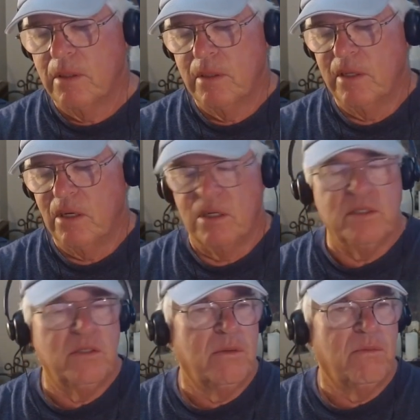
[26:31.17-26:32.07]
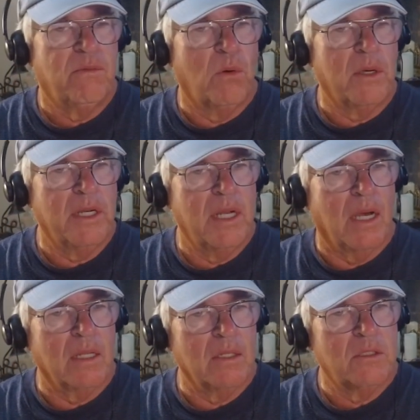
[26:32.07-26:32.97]
and
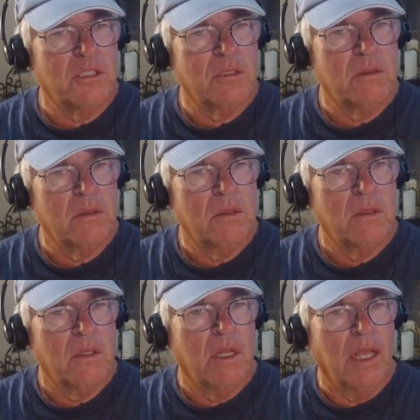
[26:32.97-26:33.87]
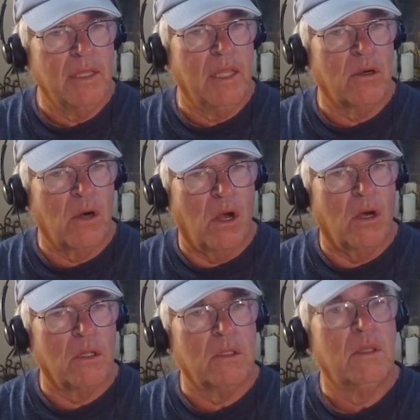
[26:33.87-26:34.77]
$140, and they're
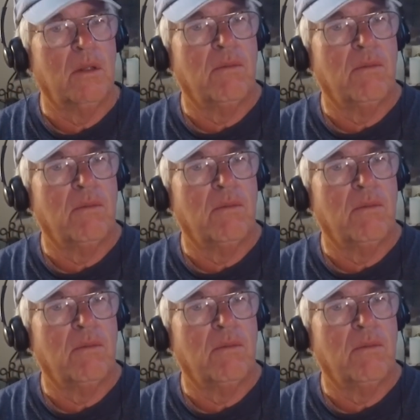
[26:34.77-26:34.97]
all